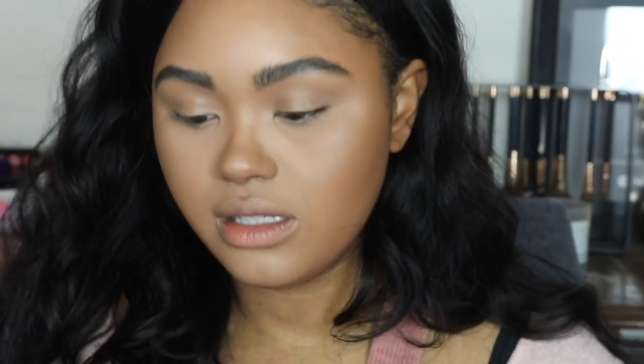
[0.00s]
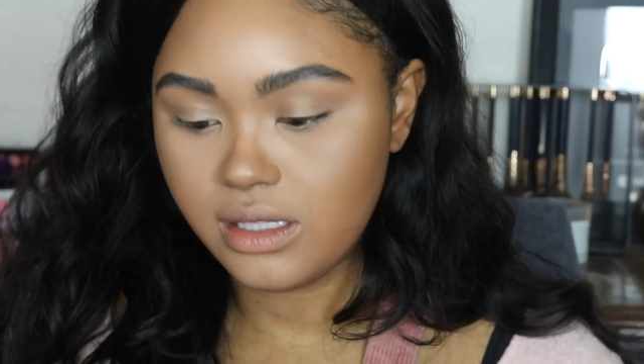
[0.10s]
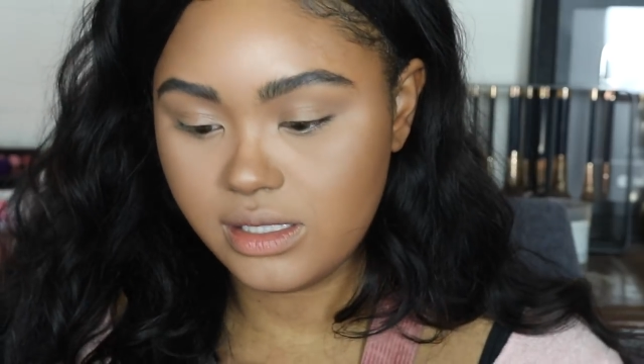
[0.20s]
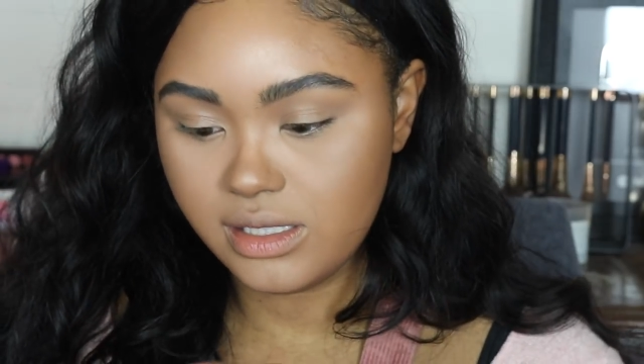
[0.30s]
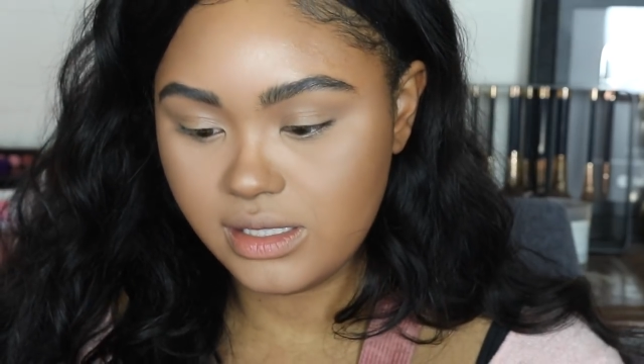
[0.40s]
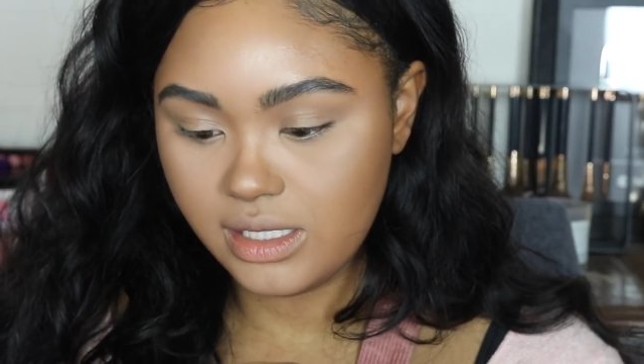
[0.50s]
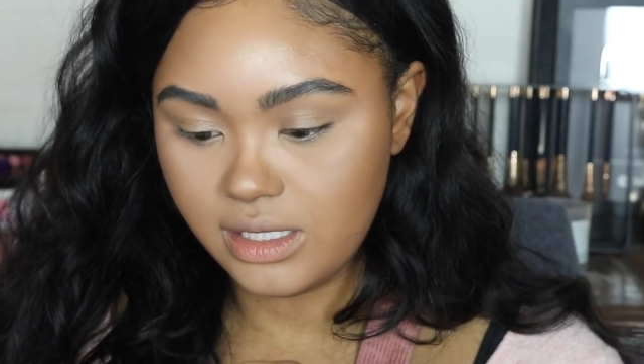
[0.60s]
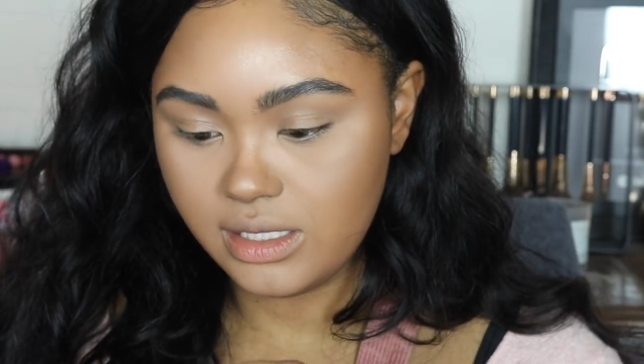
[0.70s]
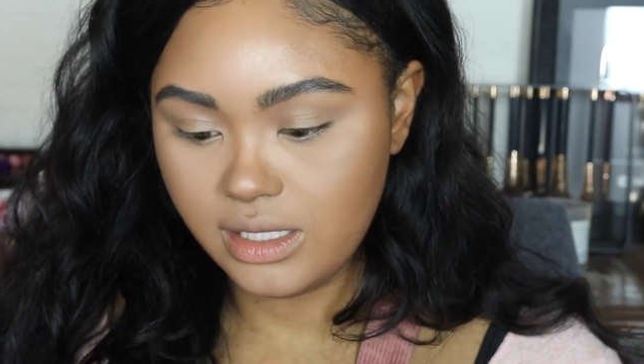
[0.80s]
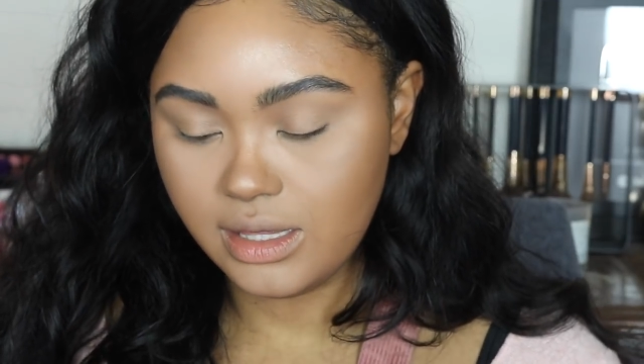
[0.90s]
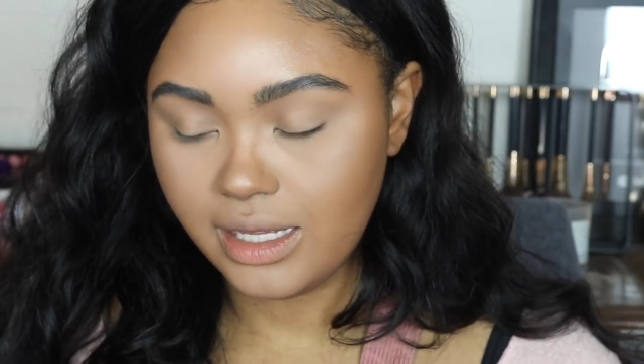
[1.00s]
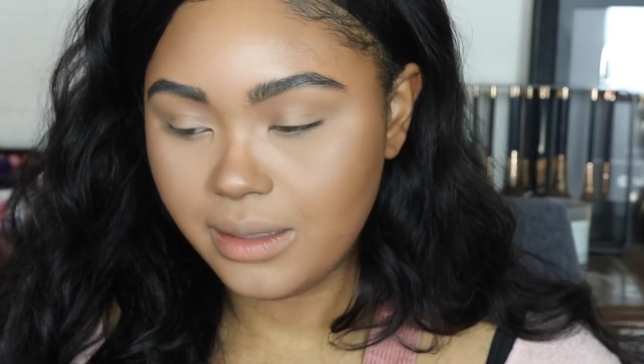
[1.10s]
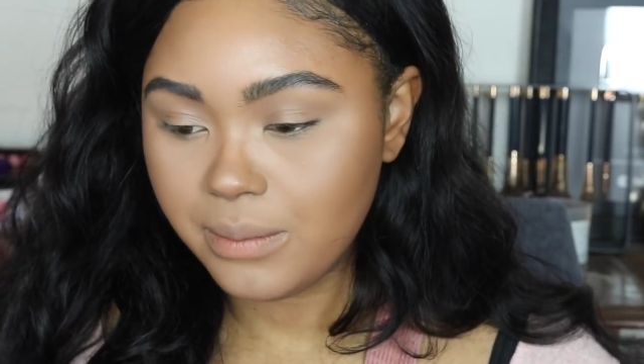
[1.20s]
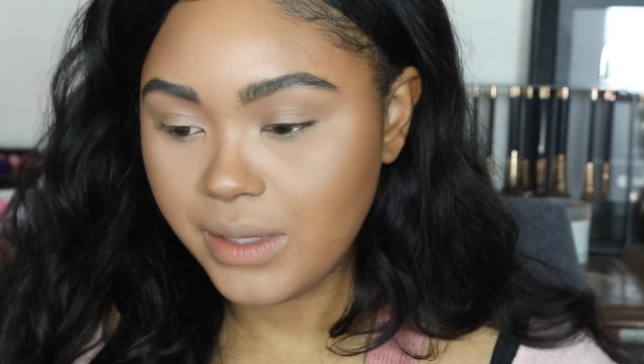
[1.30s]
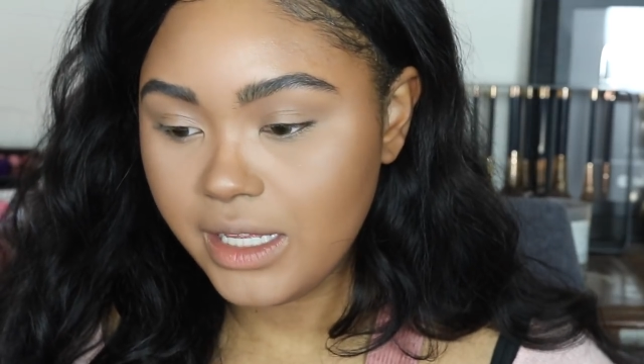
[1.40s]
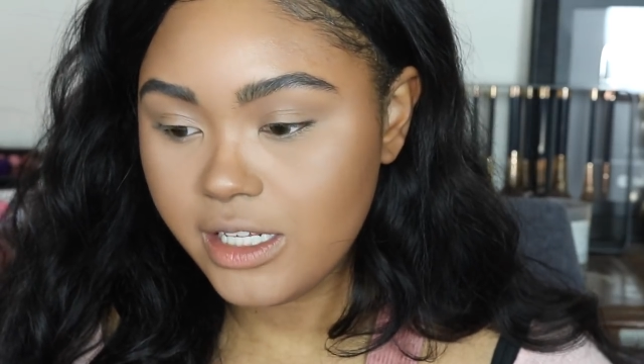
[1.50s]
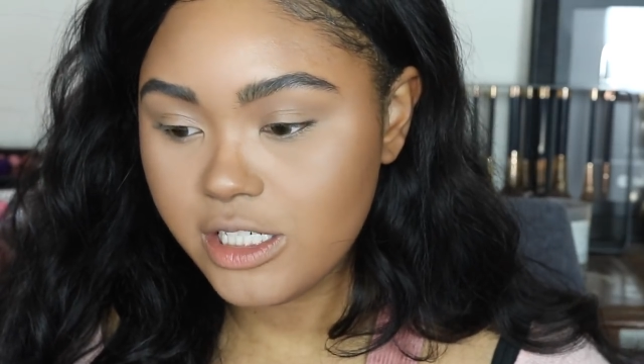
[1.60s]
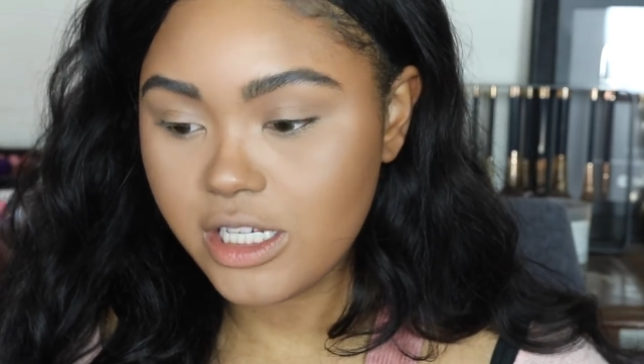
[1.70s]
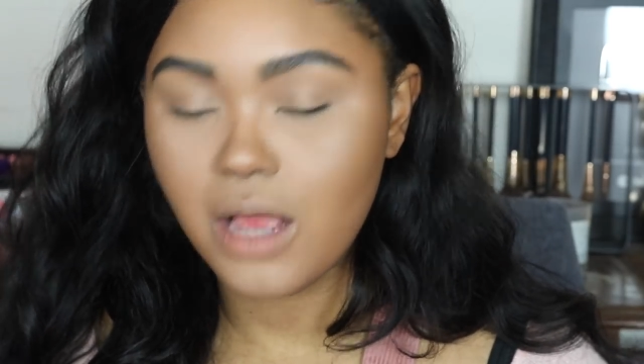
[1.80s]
This is in light beige.